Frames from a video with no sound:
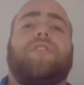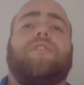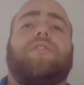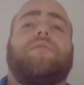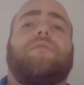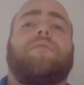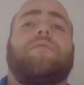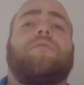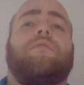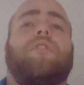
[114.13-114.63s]

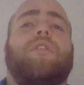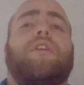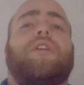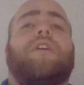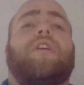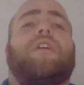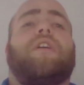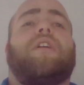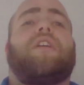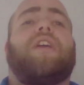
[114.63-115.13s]
too.
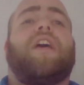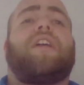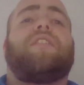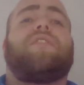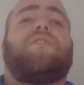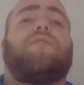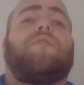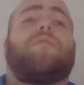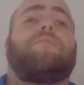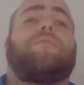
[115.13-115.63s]
GAD
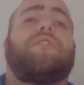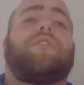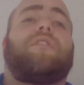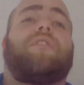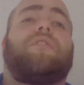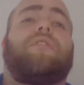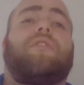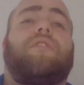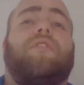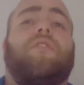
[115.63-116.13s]
is
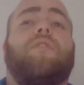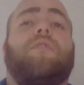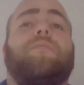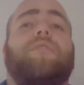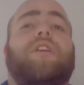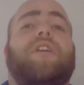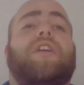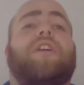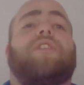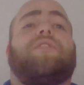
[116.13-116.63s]

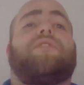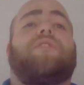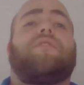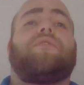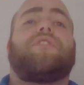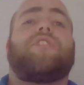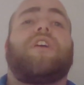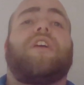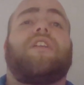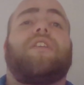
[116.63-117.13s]
normally
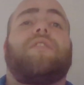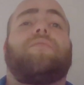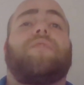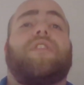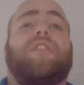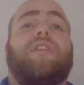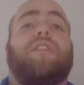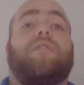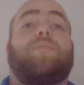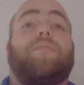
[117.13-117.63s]
associated
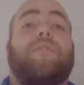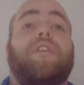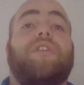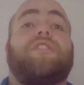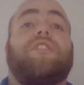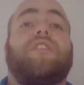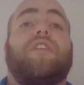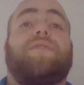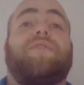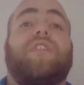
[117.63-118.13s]
with the
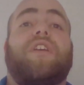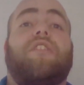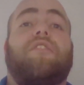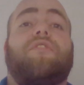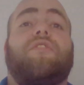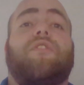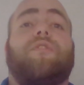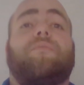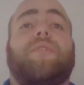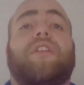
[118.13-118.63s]
depletion of
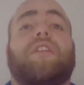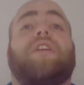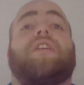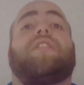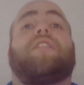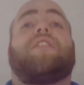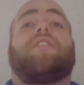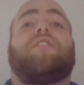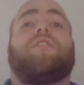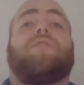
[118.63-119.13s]
serotonin
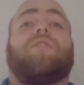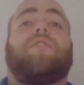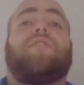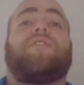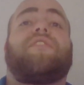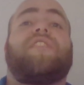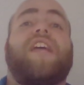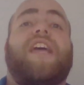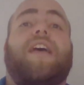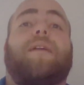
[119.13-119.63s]
in the neural
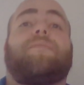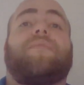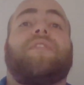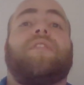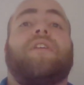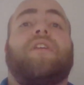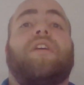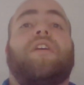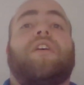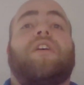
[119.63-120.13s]
synapse,
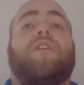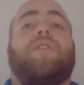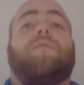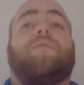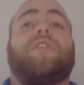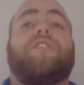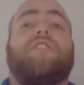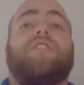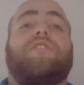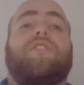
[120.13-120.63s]

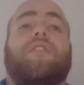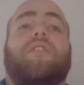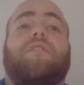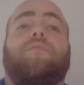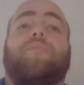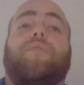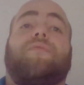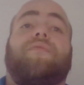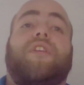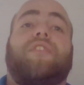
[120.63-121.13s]
which in
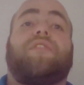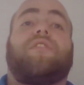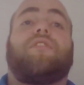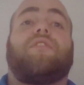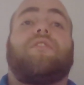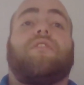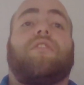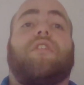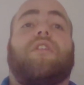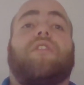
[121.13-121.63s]
turn prevents the
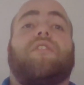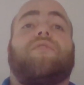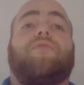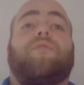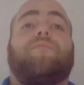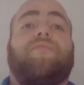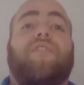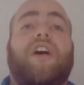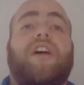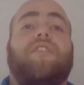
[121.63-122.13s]
neurons
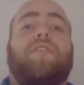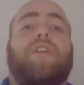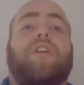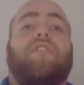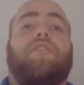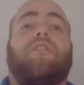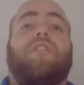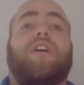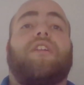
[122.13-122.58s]
from firing